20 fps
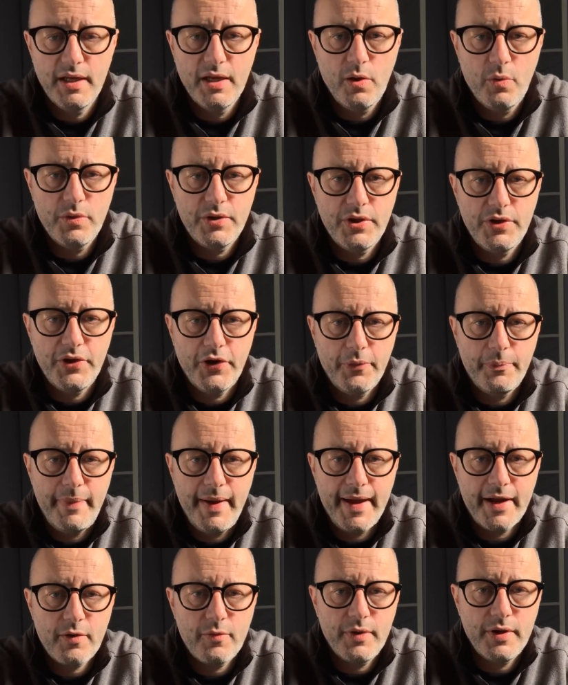the dark
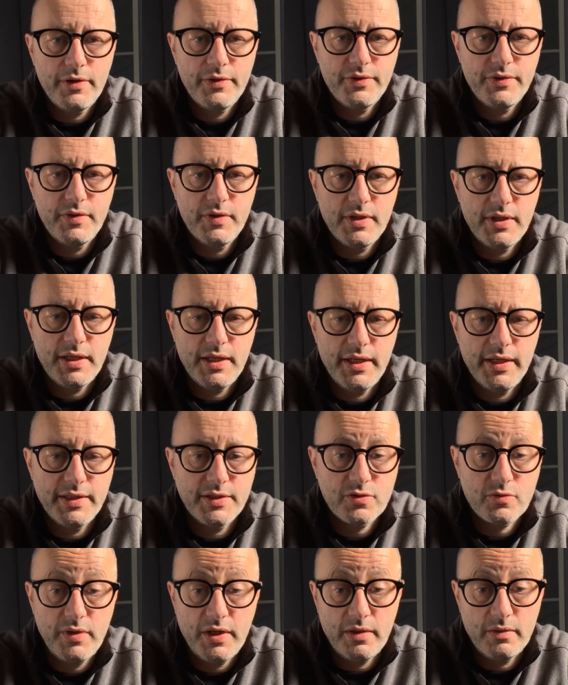background, it's
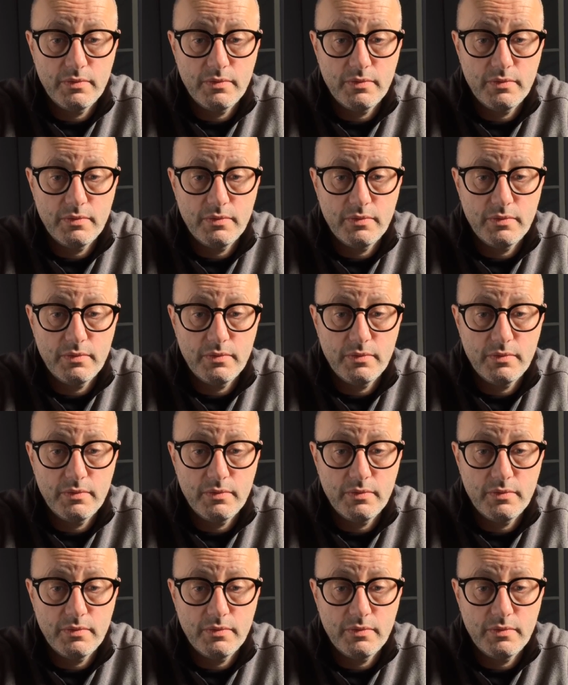great.